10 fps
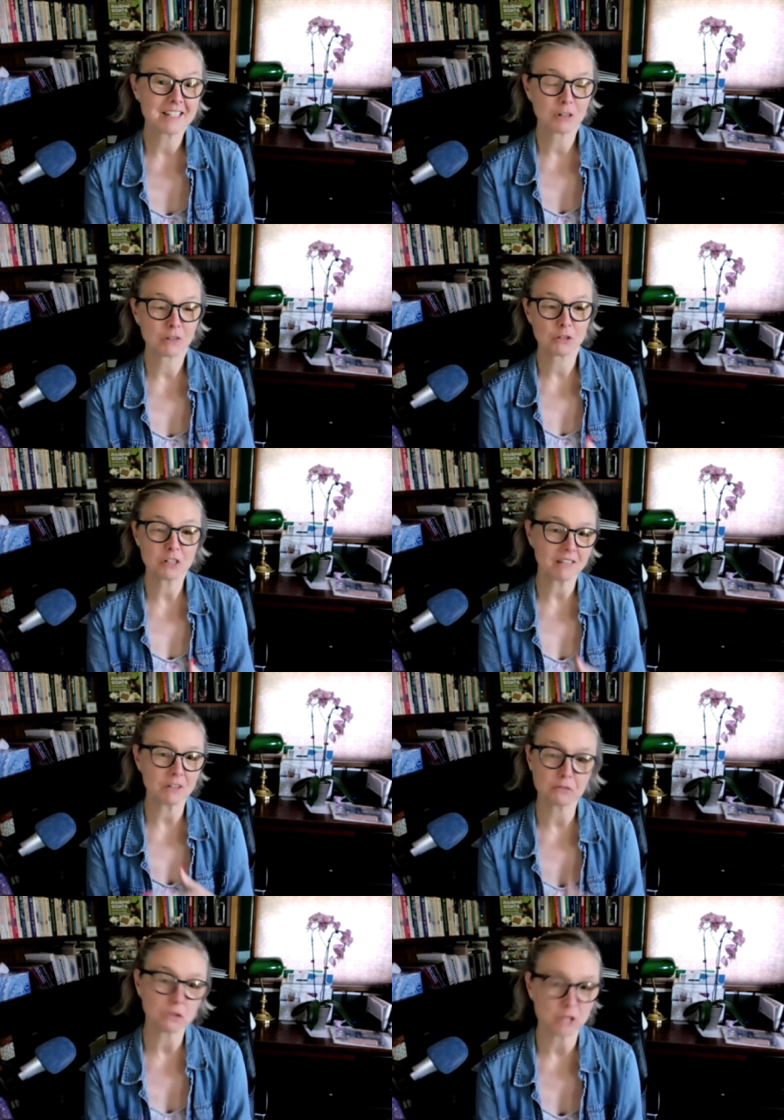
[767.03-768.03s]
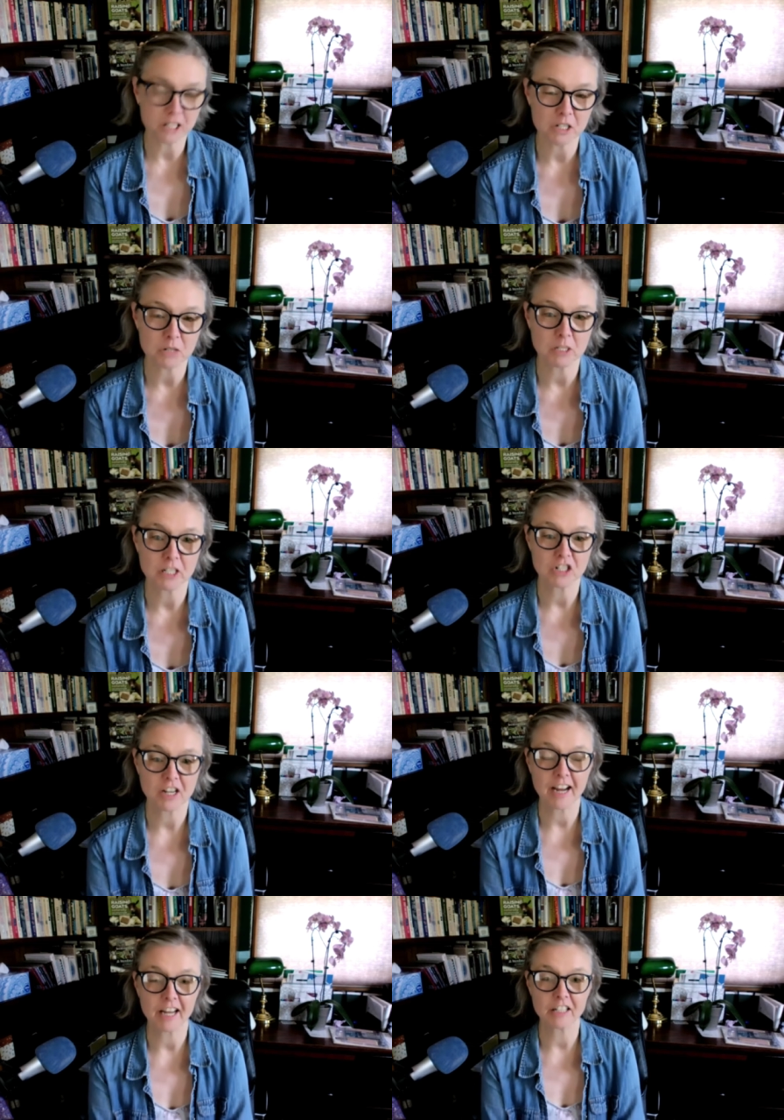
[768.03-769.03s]
you know, if you just have a few things you want to
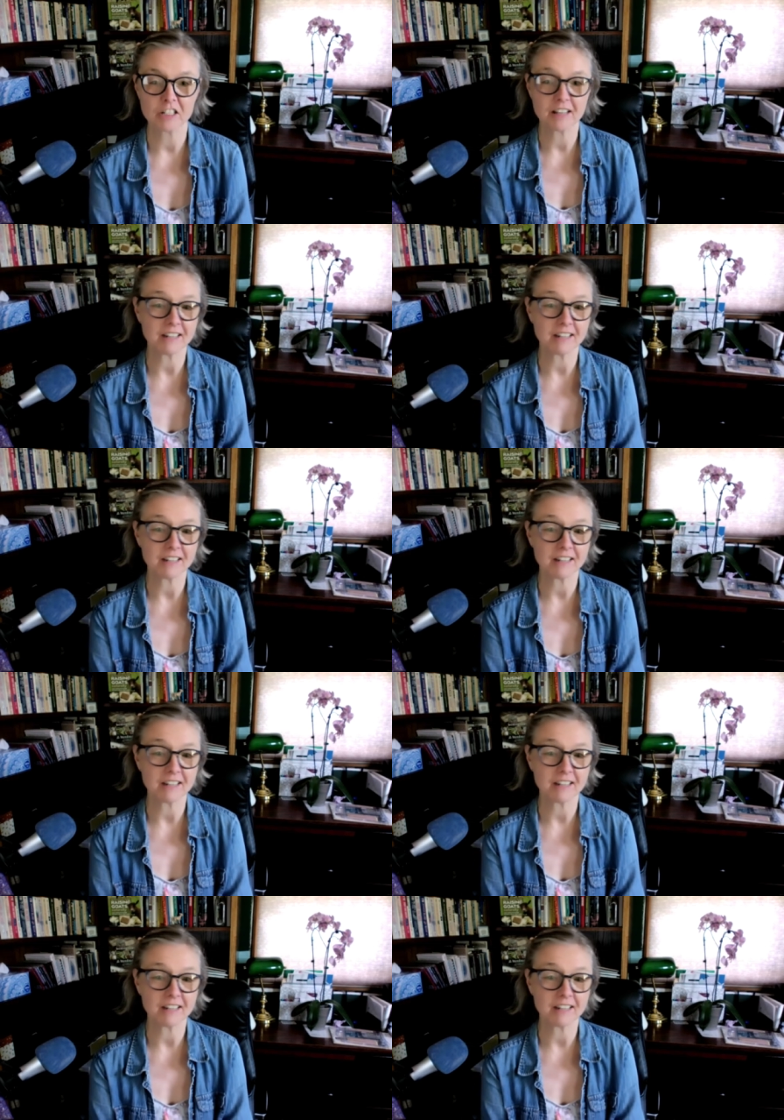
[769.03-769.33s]
change,